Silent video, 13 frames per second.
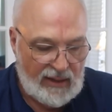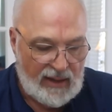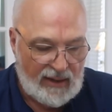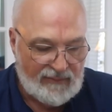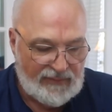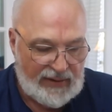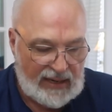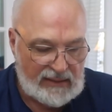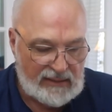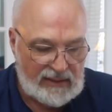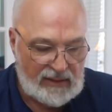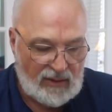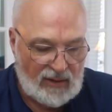and
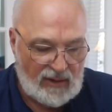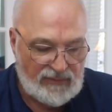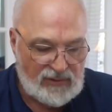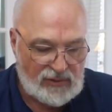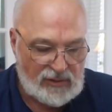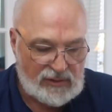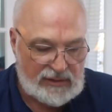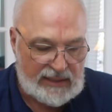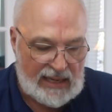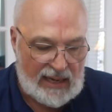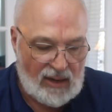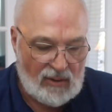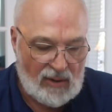finally offers a
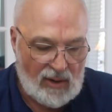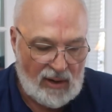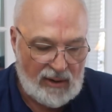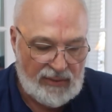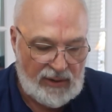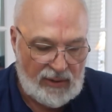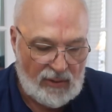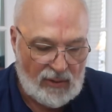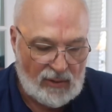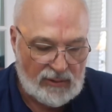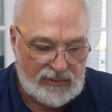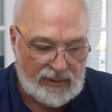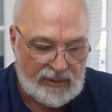sow on the
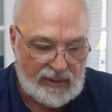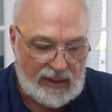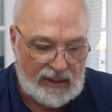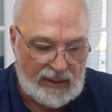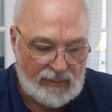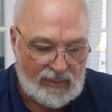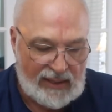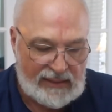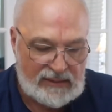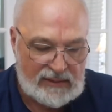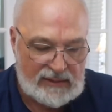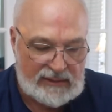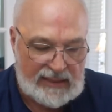altar and
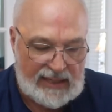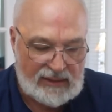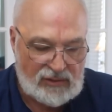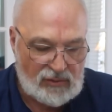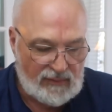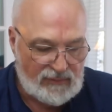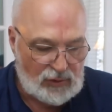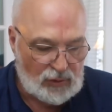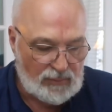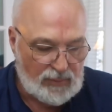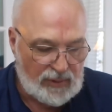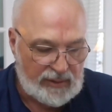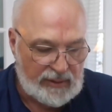erects a statue of
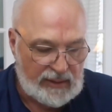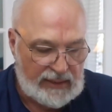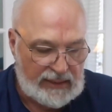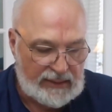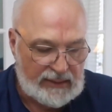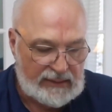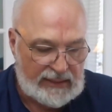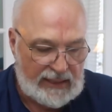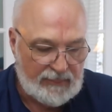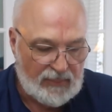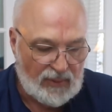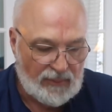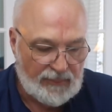Jupiter in the
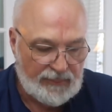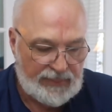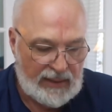temple.